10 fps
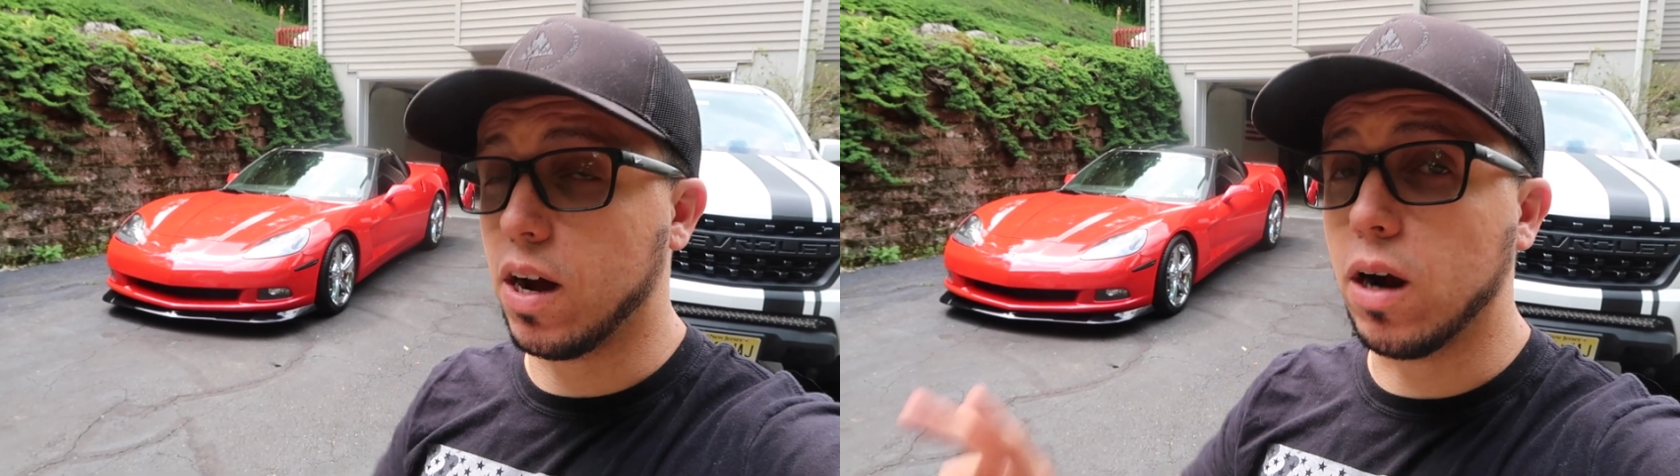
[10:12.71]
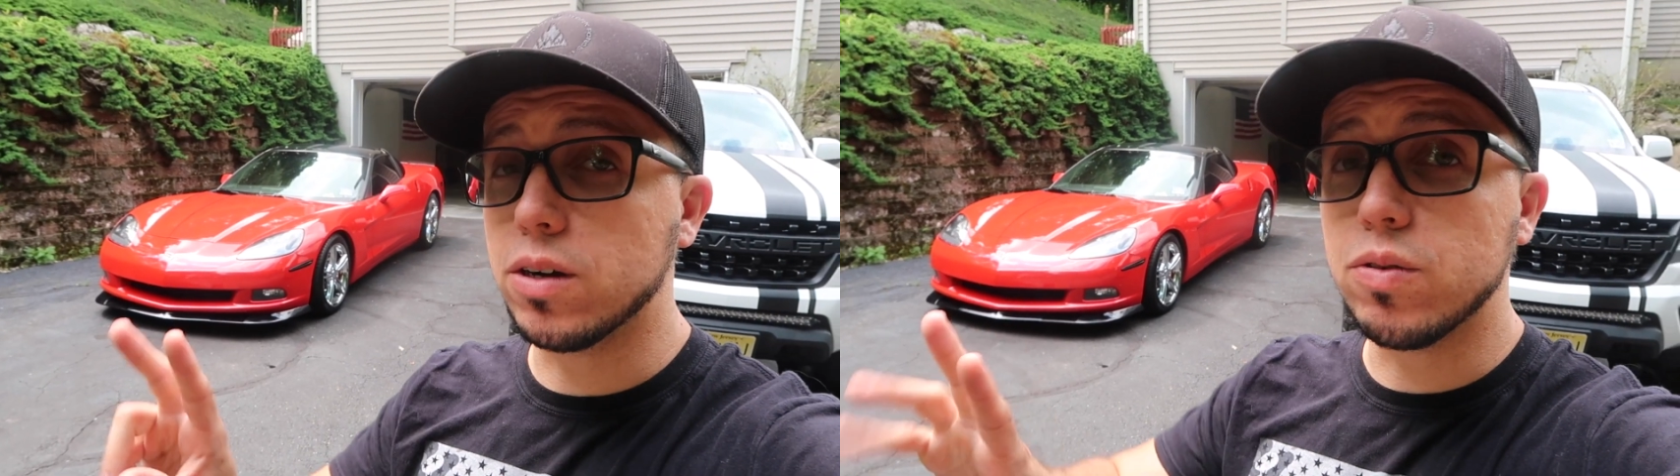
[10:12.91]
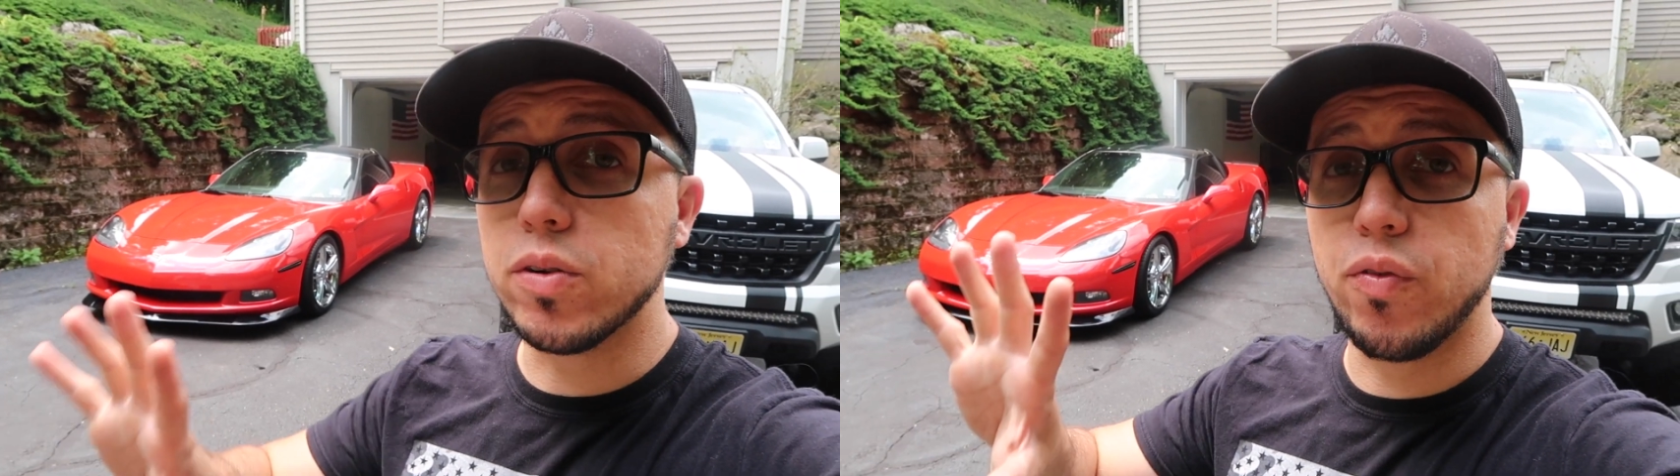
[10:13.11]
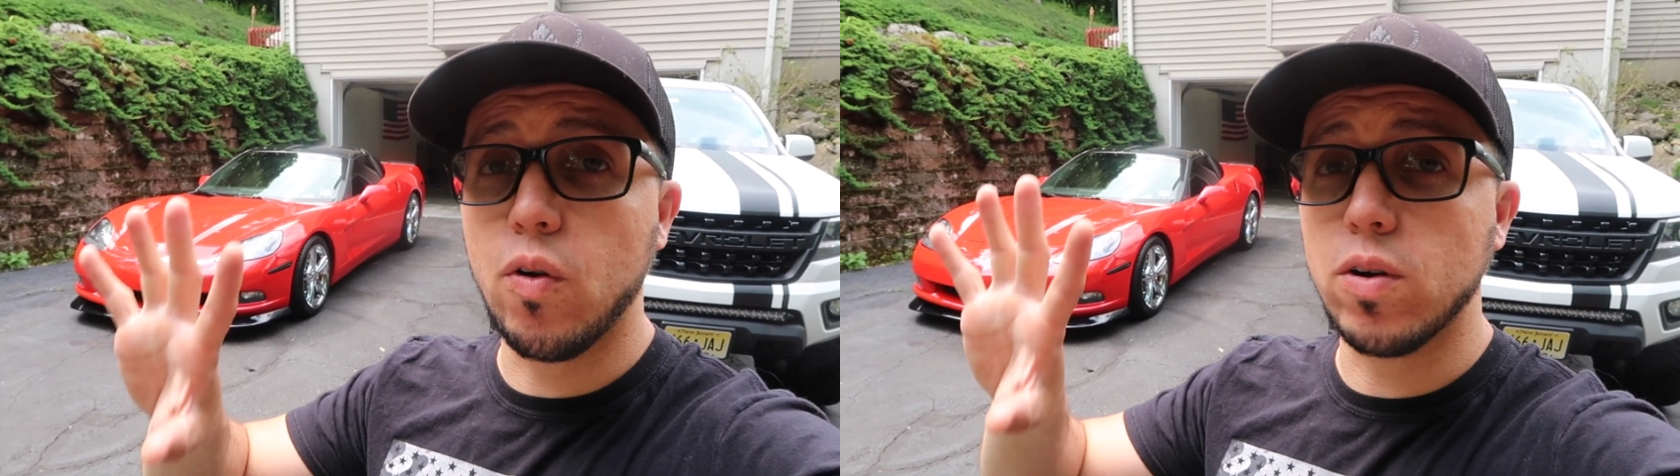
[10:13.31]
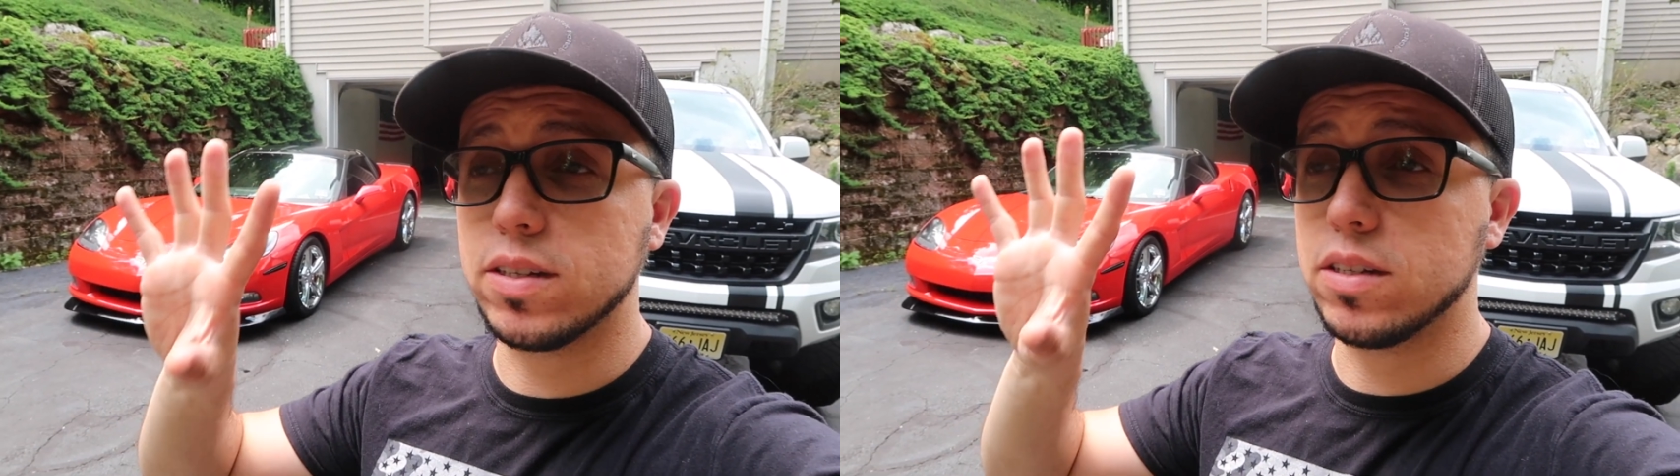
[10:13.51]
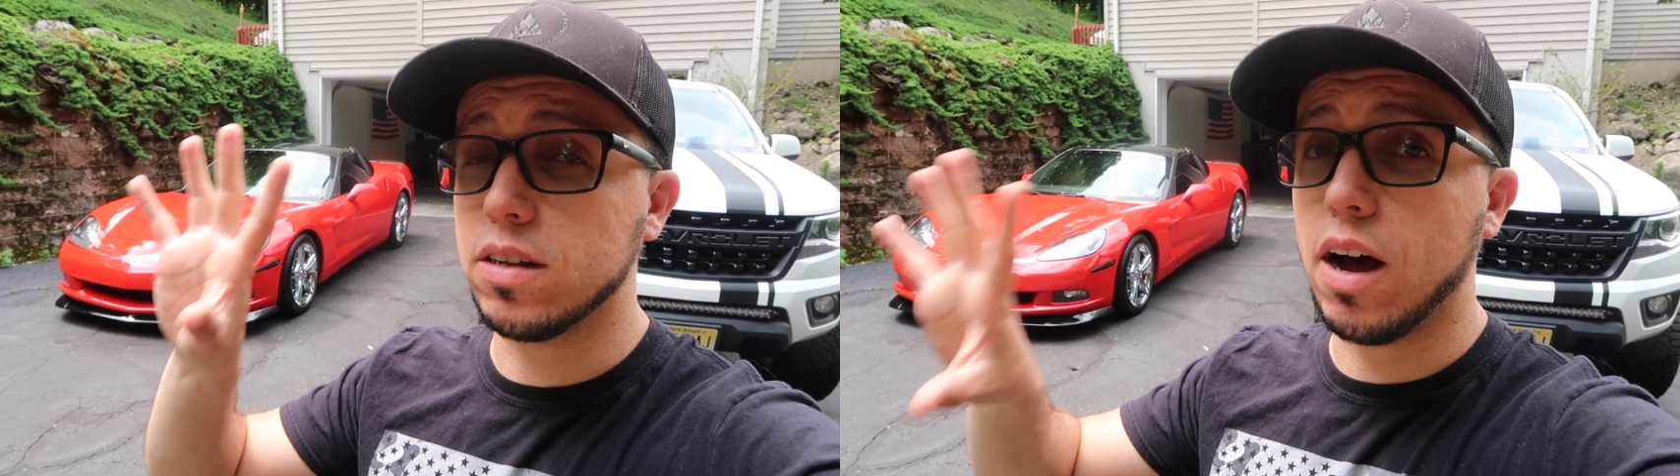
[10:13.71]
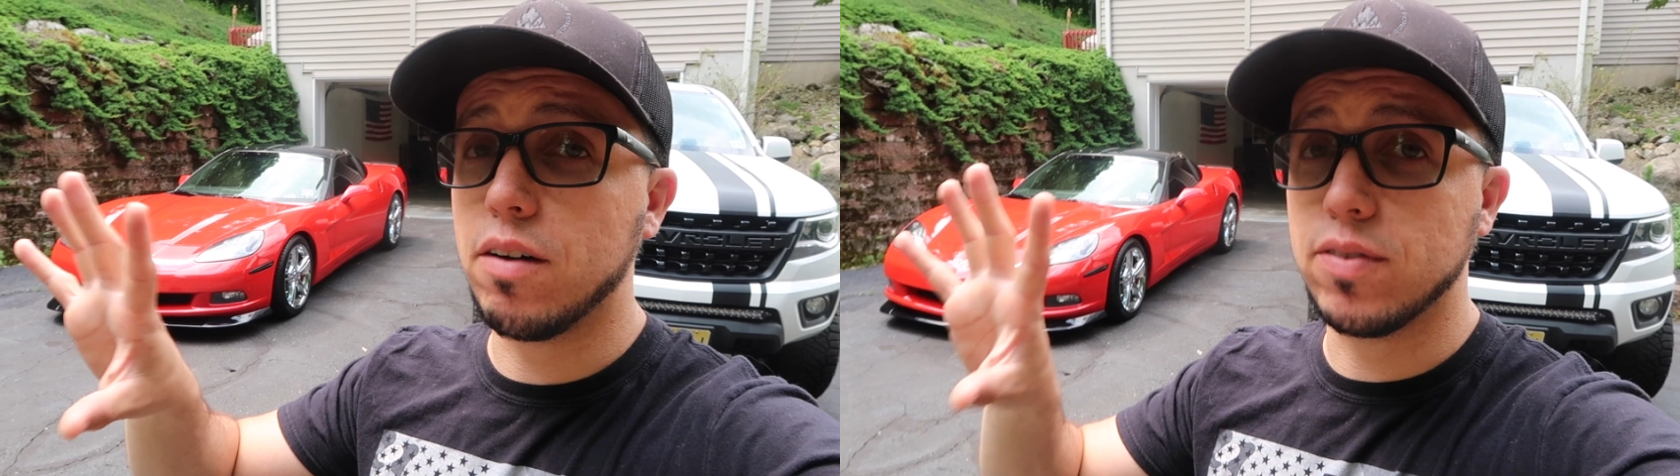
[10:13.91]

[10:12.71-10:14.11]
Hard work force is not